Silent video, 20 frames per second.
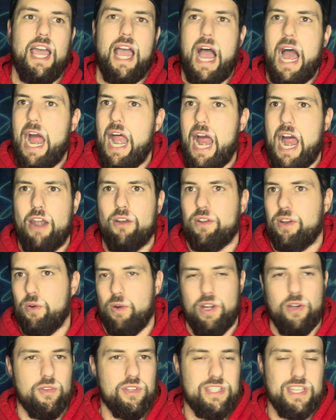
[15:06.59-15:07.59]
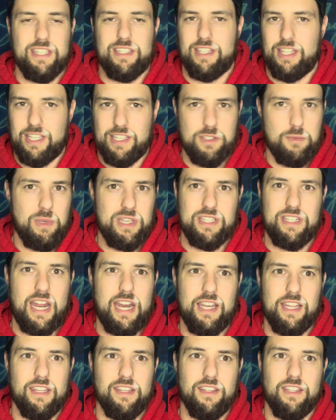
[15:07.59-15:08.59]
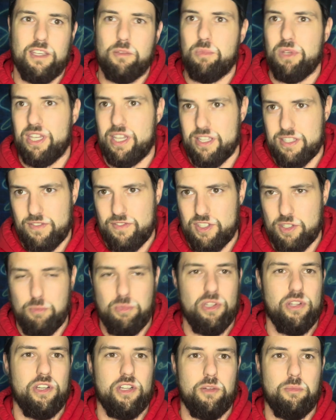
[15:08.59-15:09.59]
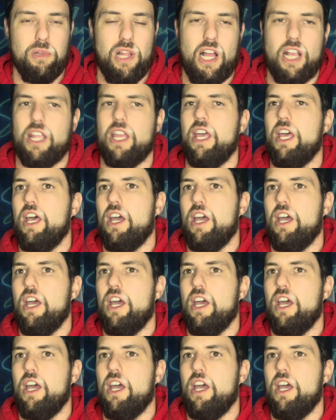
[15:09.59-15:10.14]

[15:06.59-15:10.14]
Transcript: I don't care what anyone says. I think he's the best tight end in the league because of his ability to block.